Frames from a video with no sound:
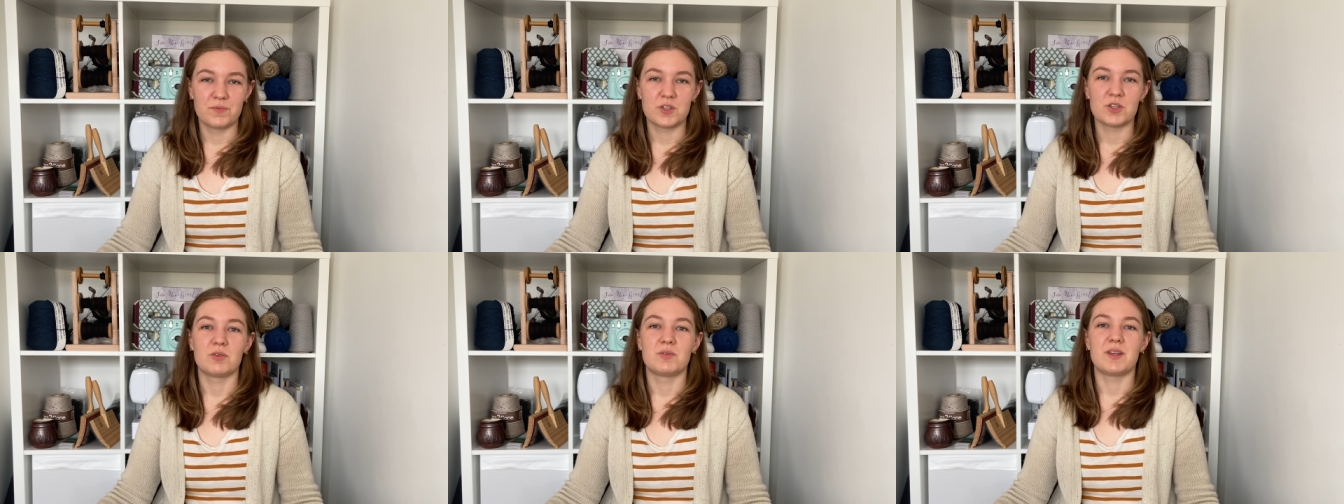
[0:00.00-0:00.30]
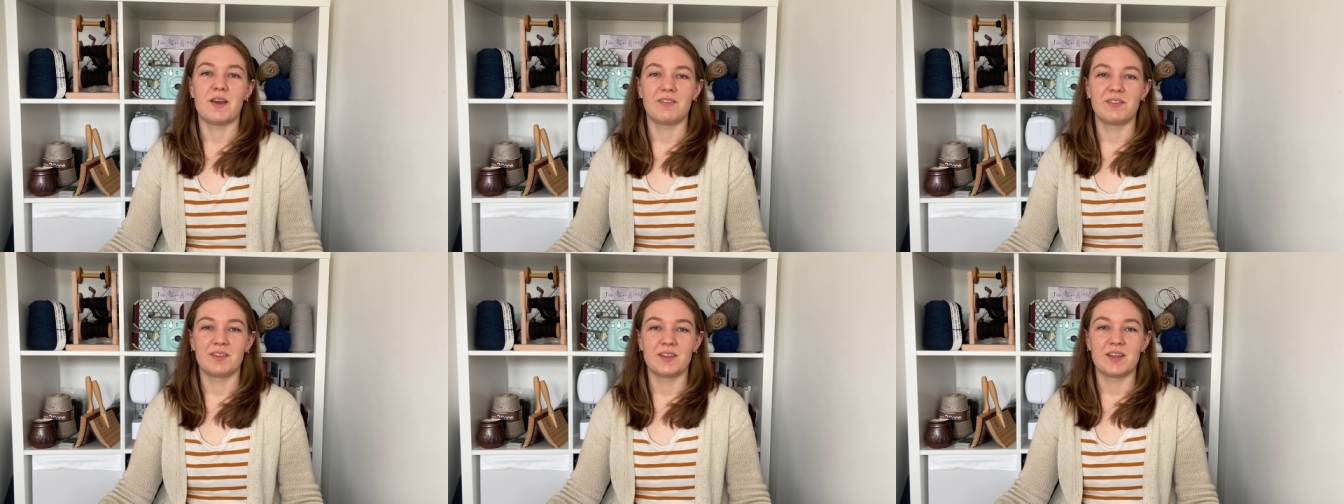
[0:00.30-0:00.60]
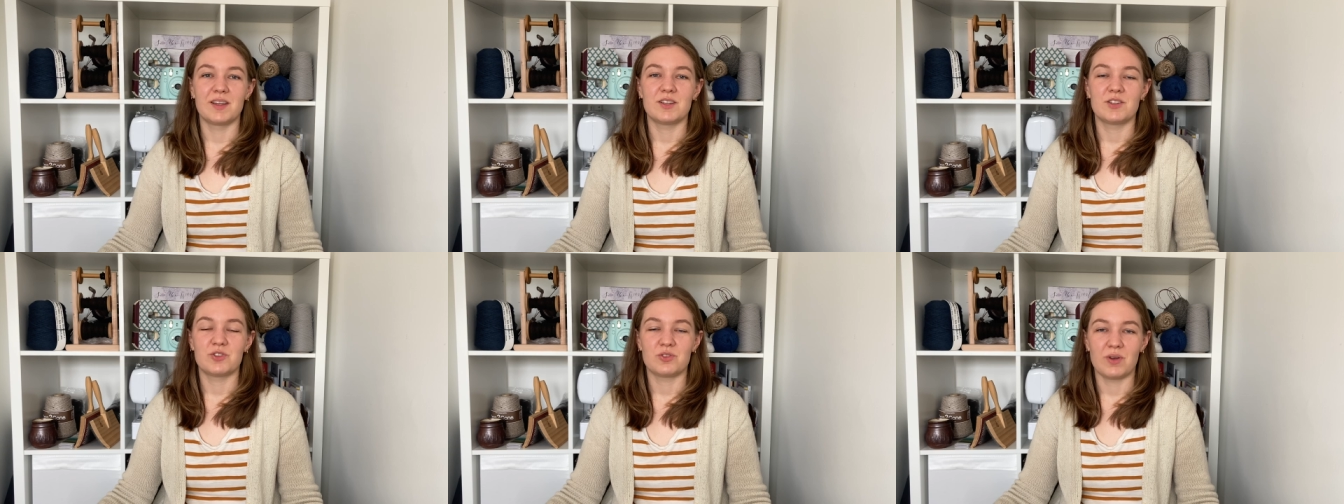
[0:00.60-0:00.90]
So
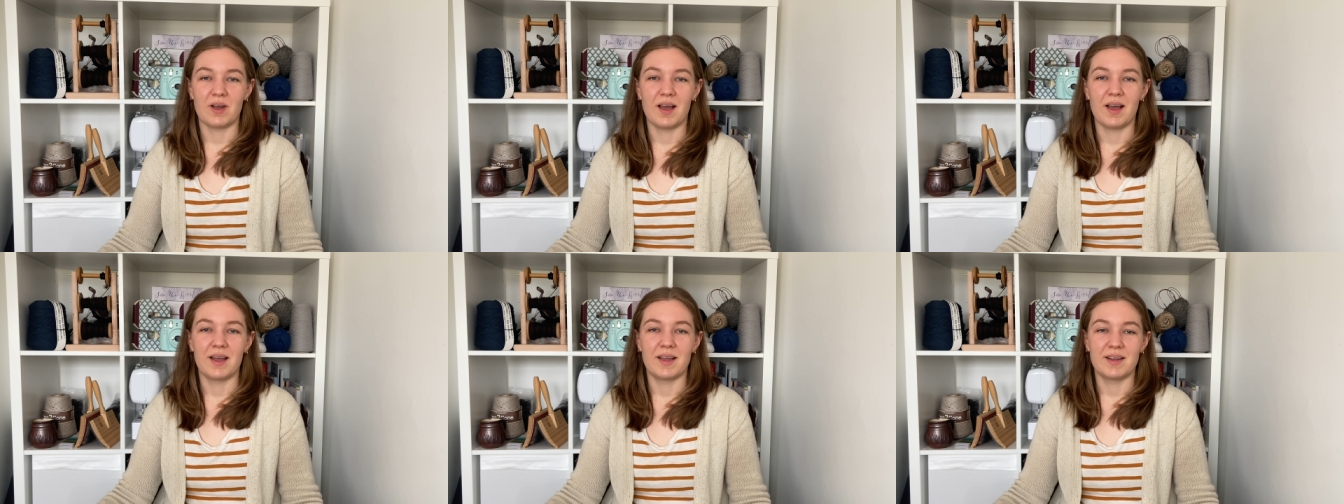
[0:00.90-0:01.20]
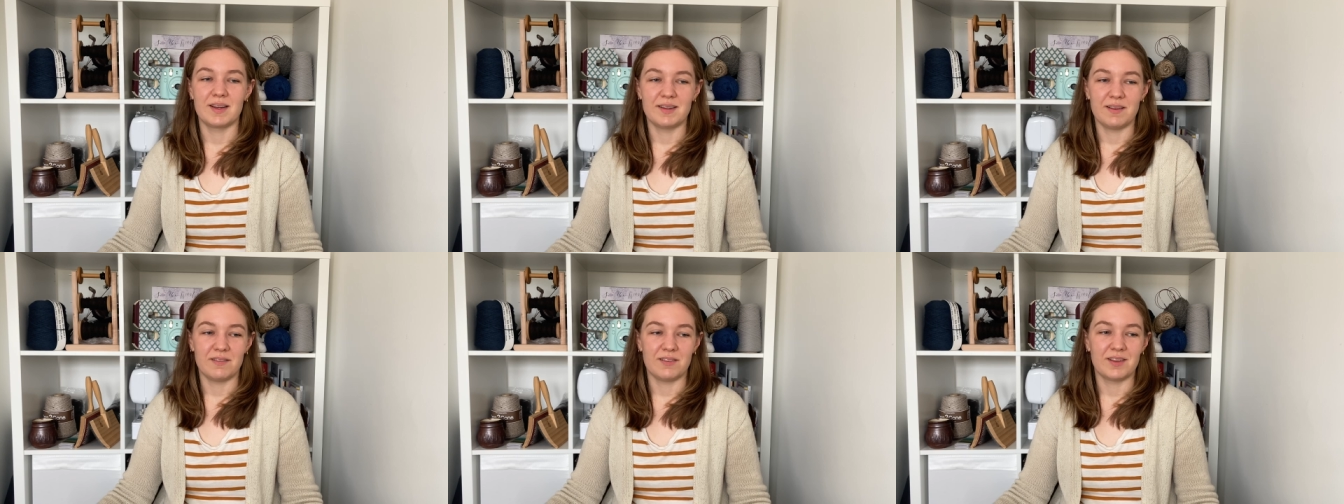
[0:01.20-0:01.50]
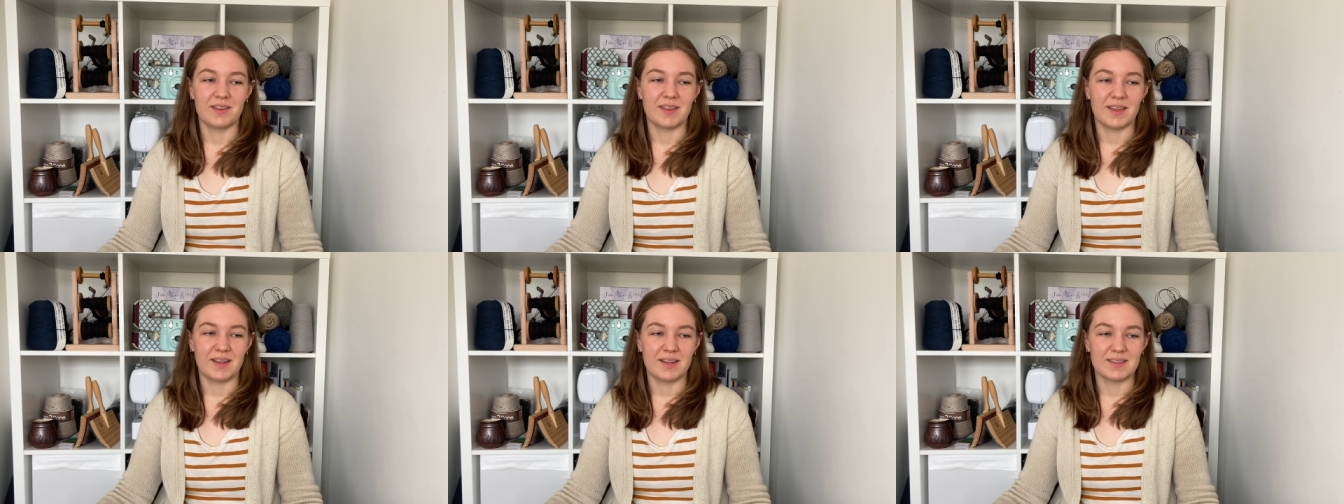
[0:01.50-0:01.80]
definitely try
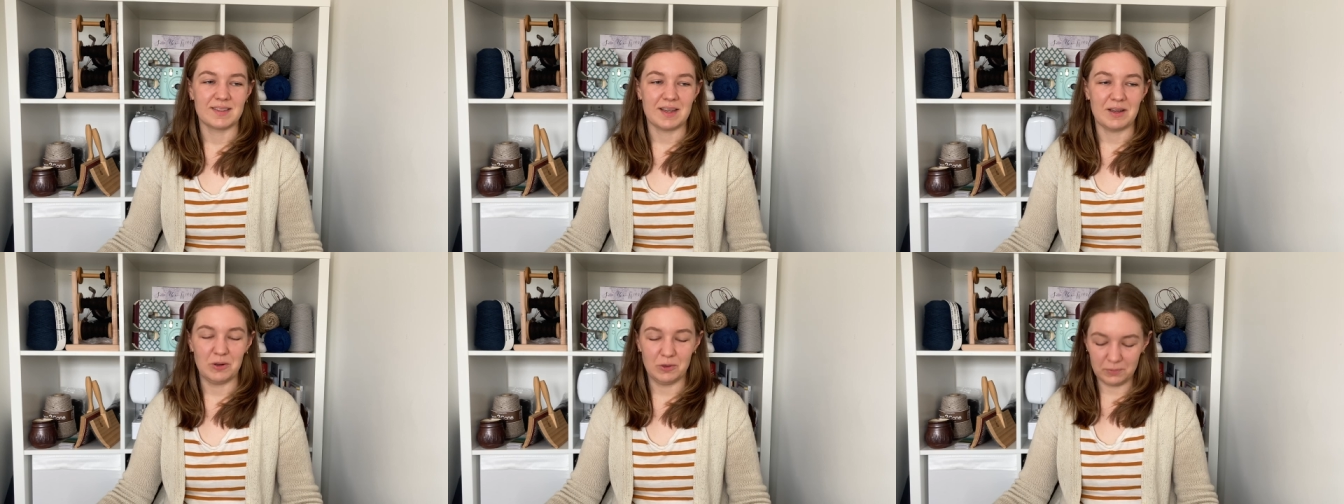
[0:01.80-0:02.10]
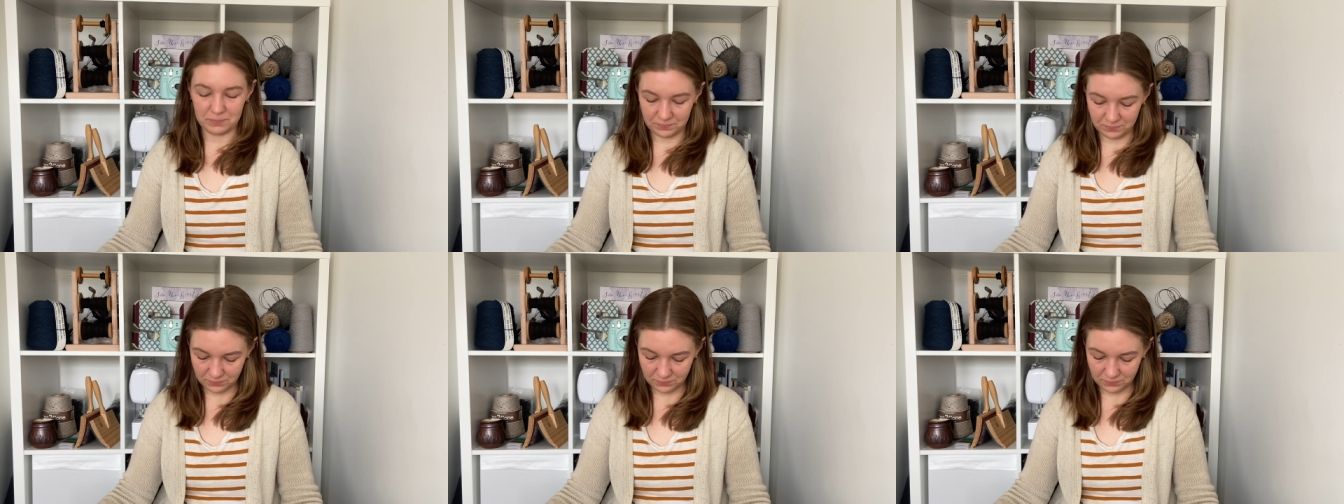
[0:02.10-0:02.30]
different things out.